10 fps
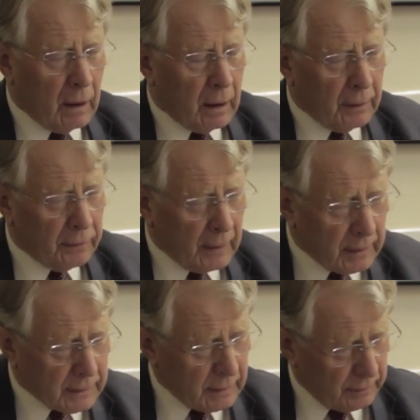And
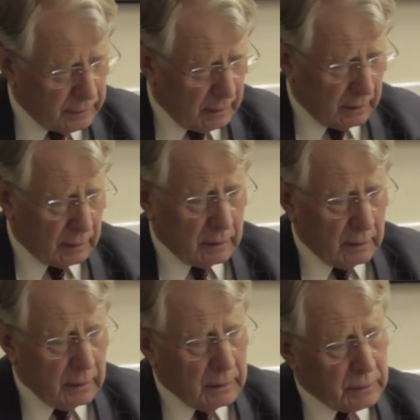that, I think,
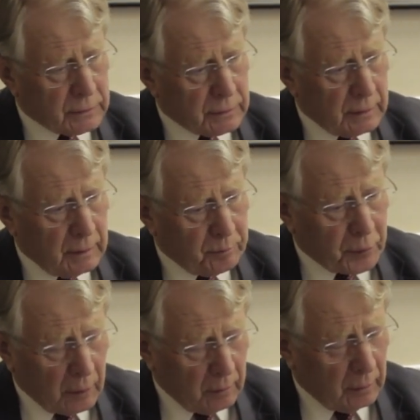is the
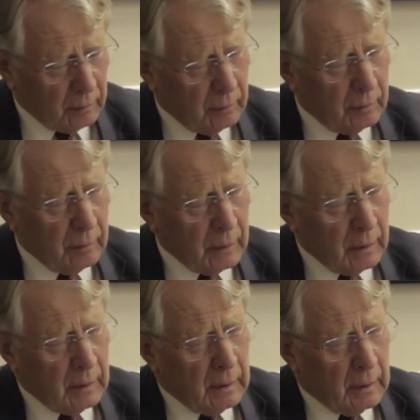problem
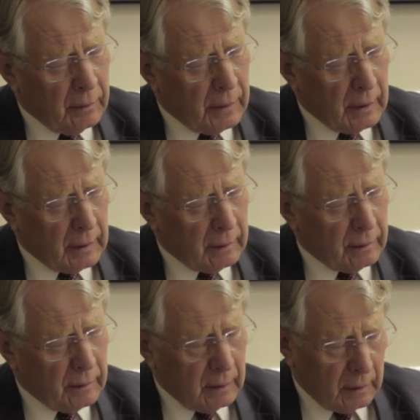that
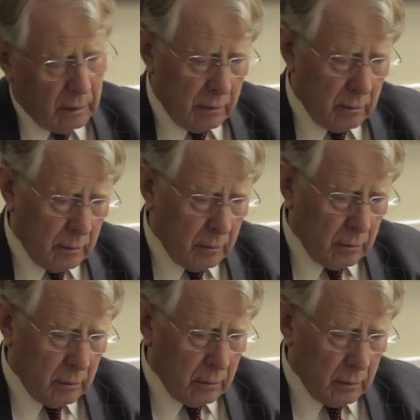the
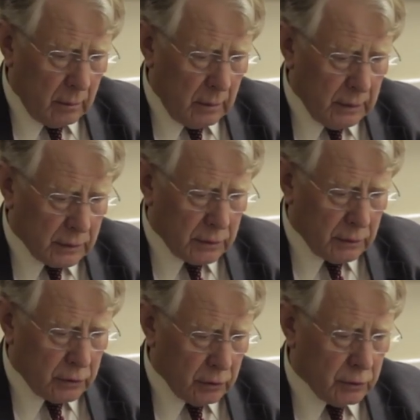
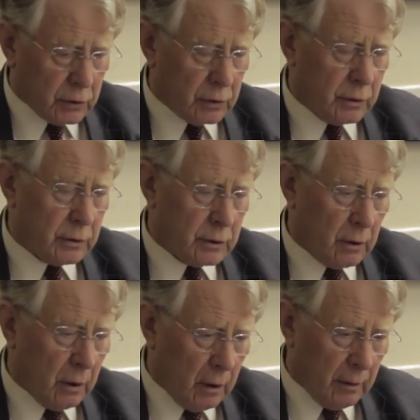institutions
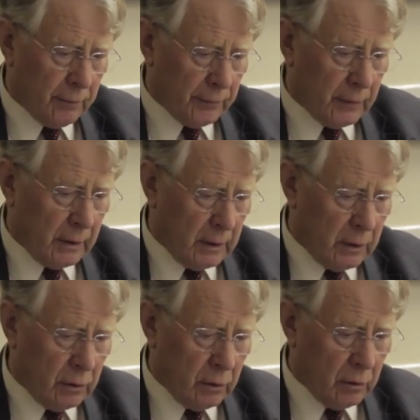of the
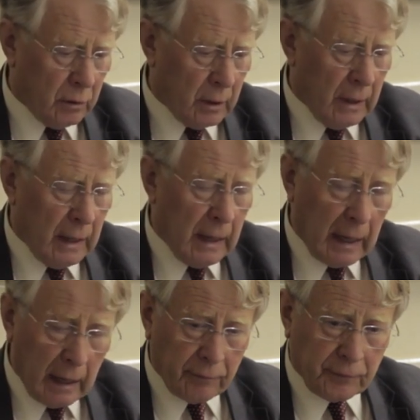EU
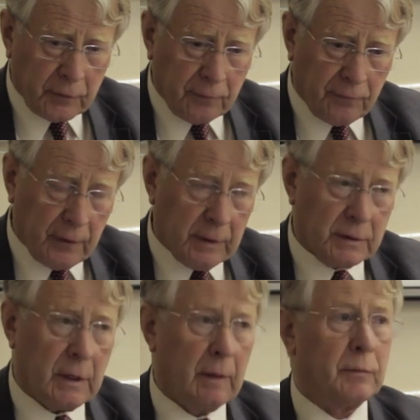have to
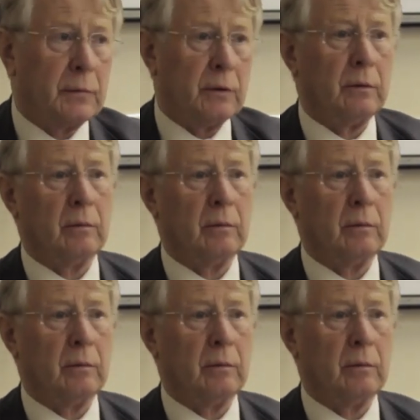face up to.